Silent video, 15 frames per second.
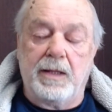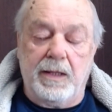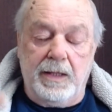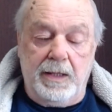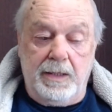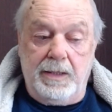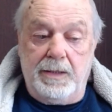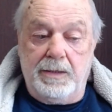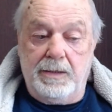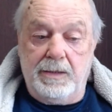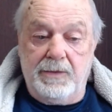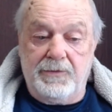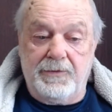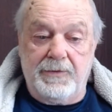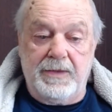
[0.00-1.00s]
and
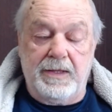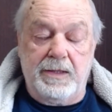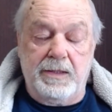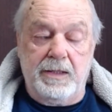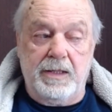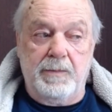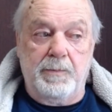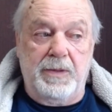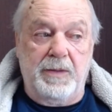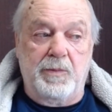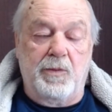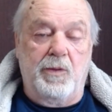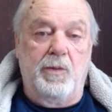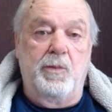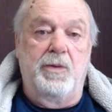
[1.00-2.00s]
so then
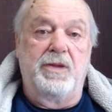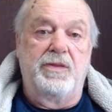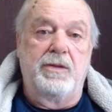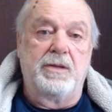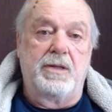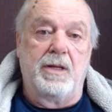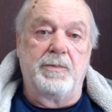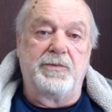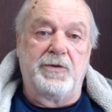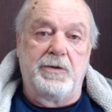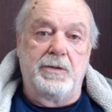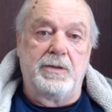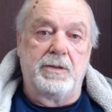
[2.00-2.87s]
people with gumption